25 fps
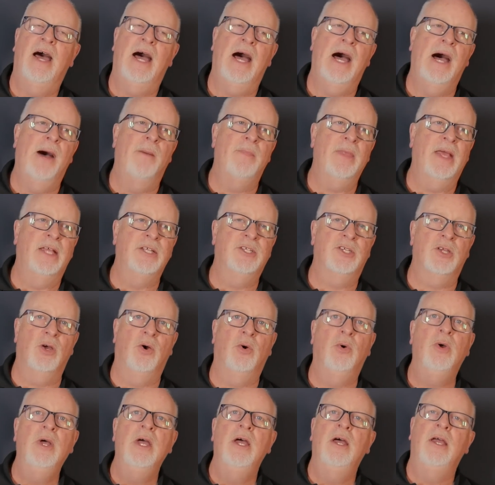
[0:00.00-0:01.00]
Uh, and
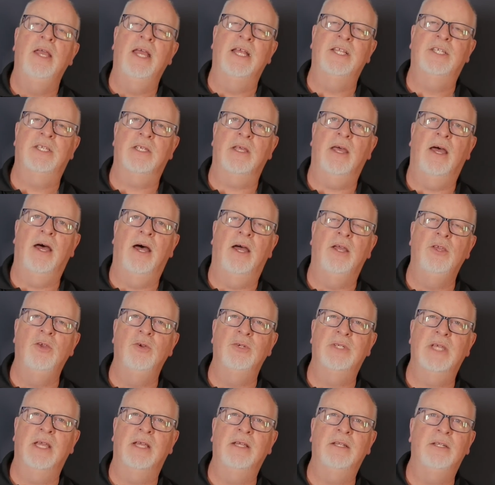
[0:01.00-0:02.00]
so it's uh,
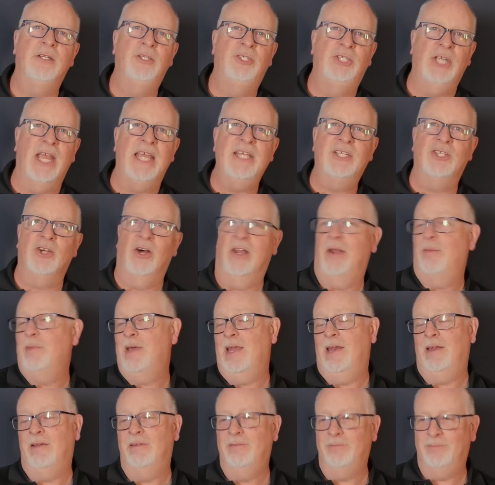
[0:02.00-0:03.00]
using JSON, I'm
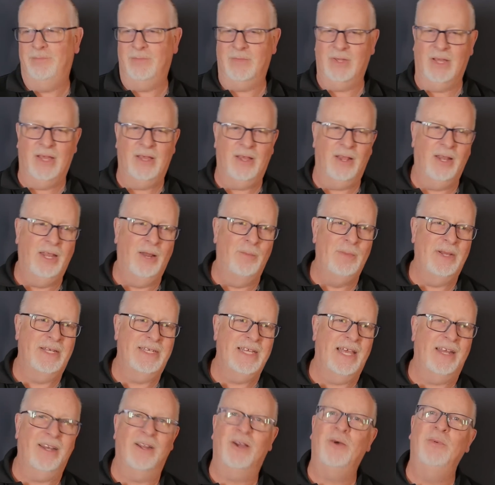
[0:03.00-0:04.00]
getting a little bit
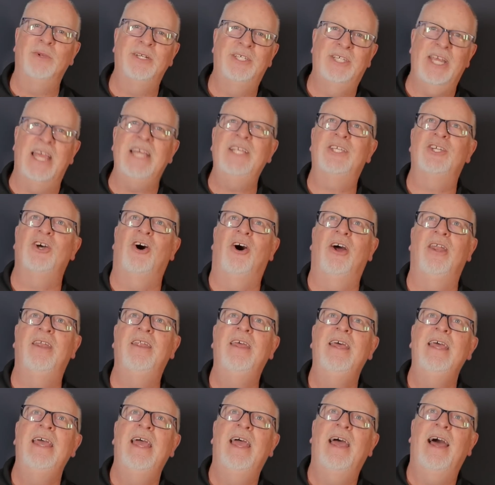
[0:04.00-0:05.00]
technical, but JSON
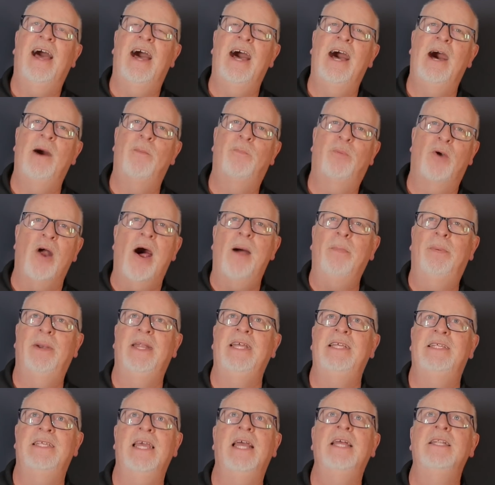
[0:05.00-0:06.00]
uh,
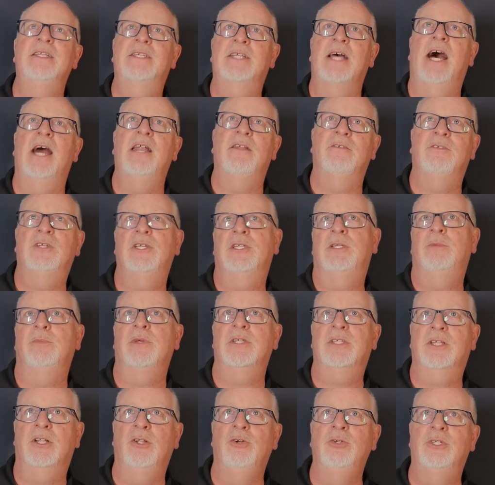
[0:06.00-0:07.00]
properties inside of System
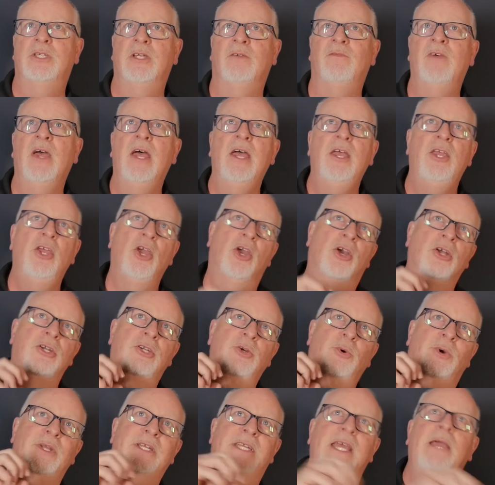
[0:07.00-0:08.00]
Exclusive. You could
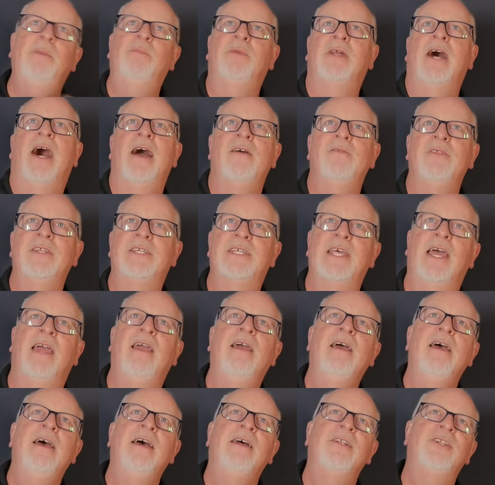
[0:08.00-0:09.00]
do a deep dive and
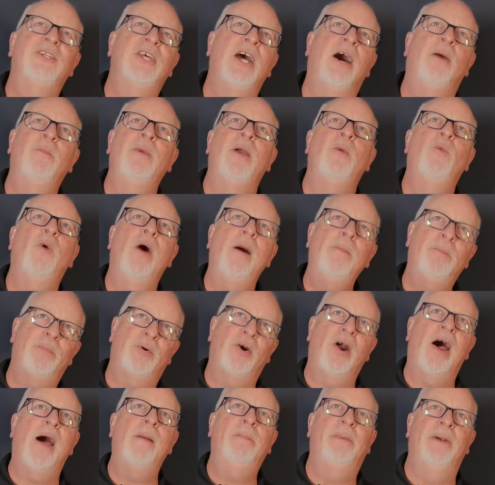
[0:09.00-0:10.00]
say, tell me what
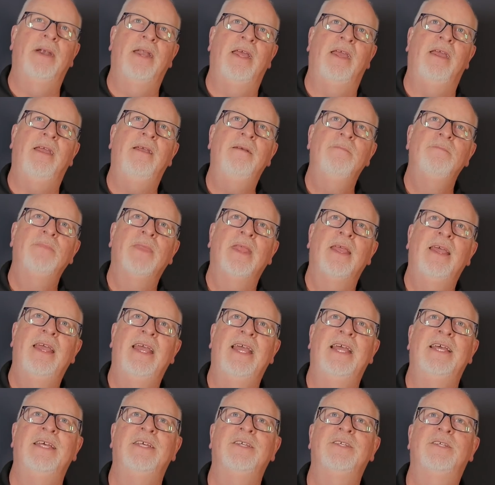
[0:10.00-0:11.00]
property
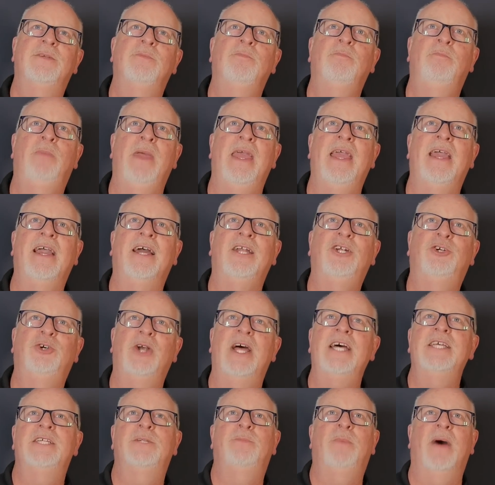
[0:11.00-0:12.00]
is being
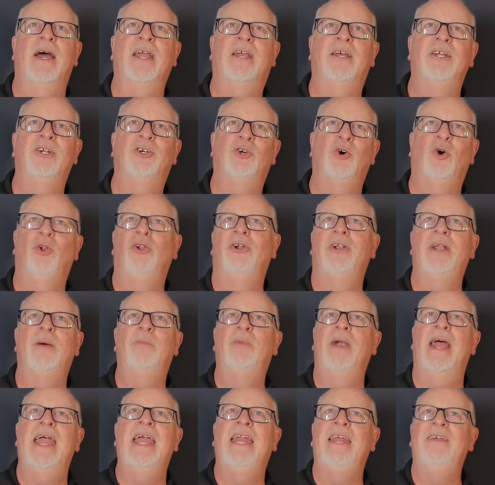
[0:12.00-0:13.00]
addressed by controller
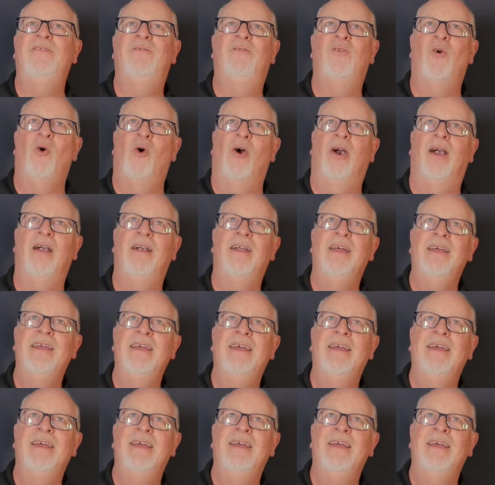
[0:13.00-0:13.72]
number 84.